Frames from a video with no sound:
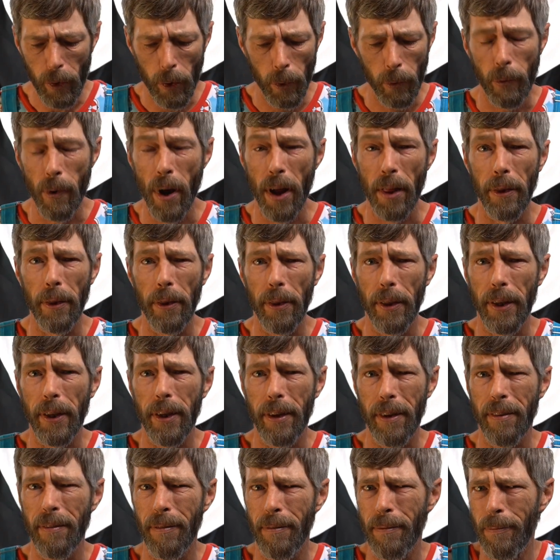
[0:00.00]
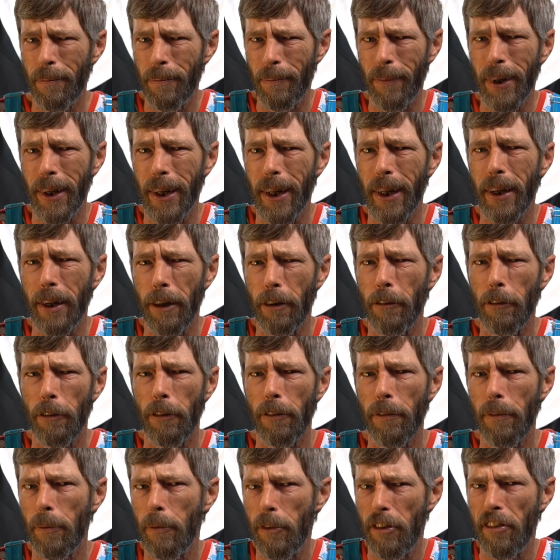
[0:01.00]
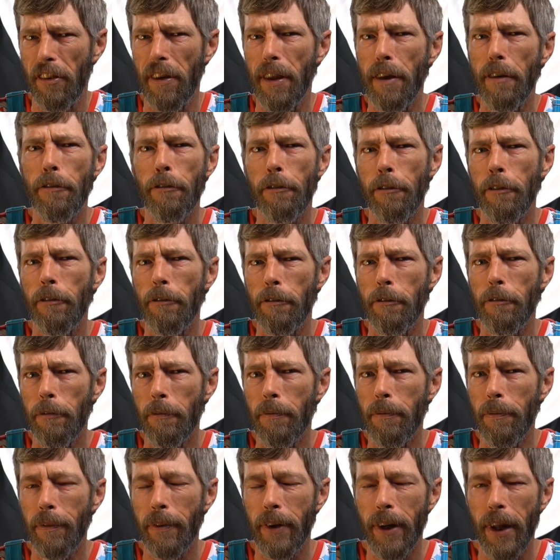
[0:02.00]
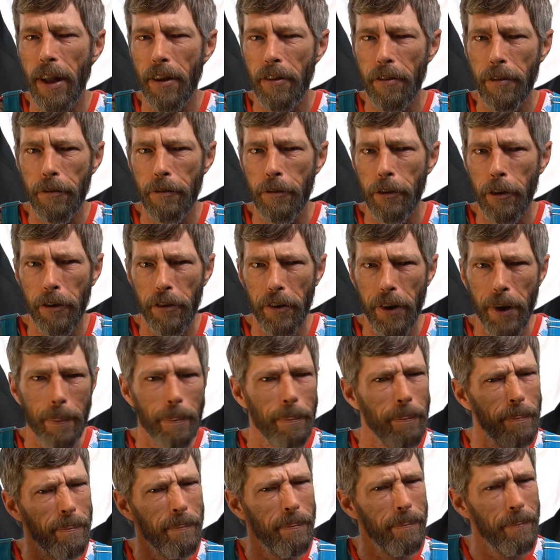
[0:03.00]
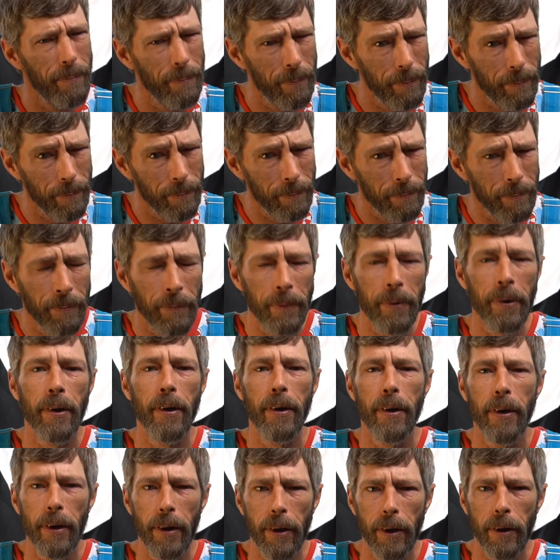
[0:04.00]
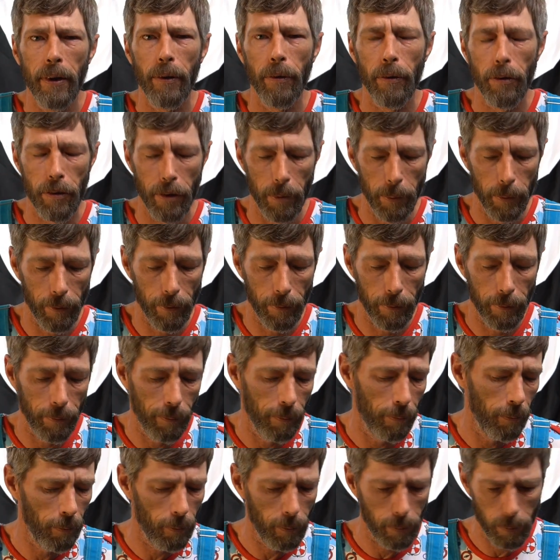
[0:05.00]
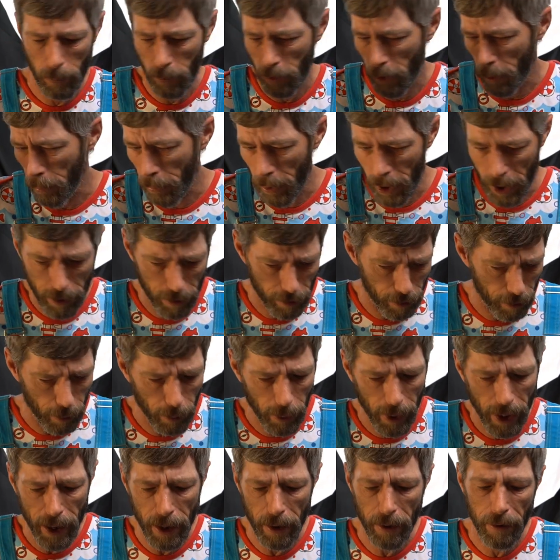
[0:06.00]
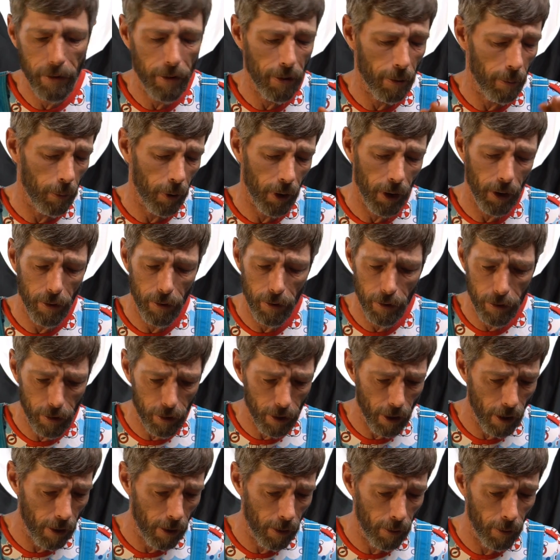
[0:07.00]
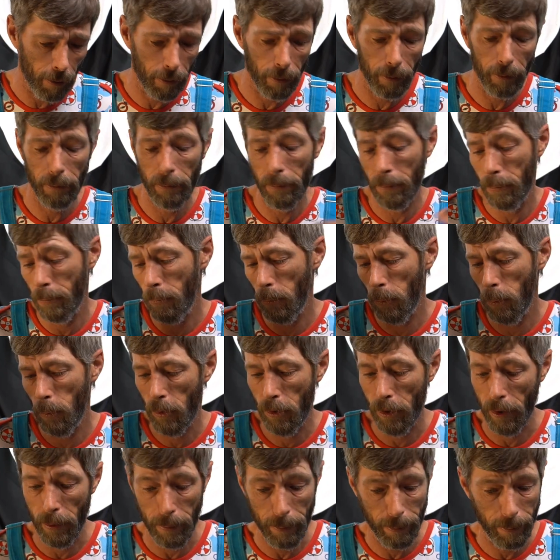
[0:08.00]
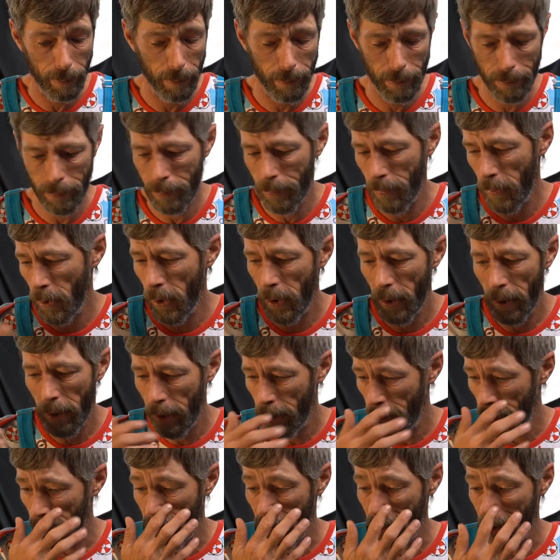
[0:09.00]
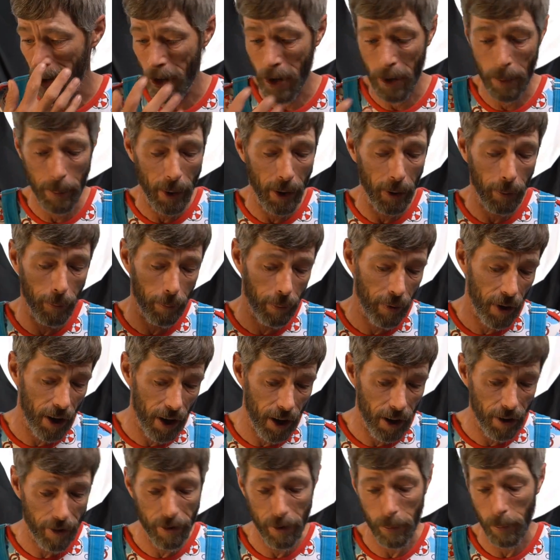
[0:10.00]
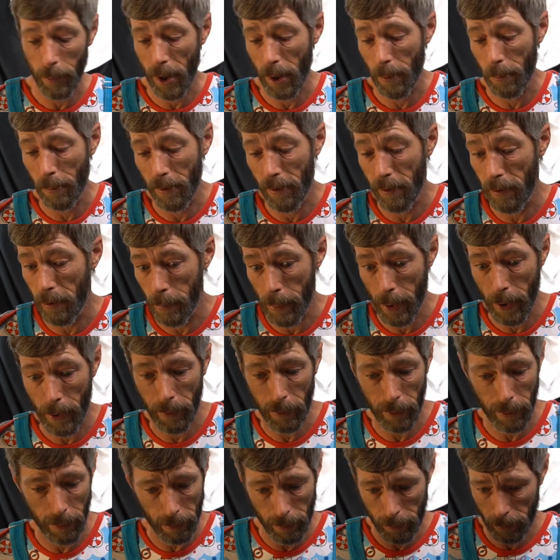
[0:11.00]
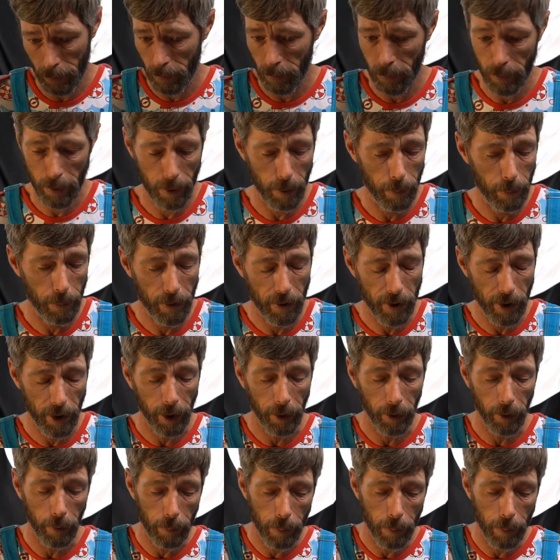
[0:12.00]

rather than getting stiff and as it fills up. Some brands do that, some brands don't. It's not about brand, sometimes it's about a particular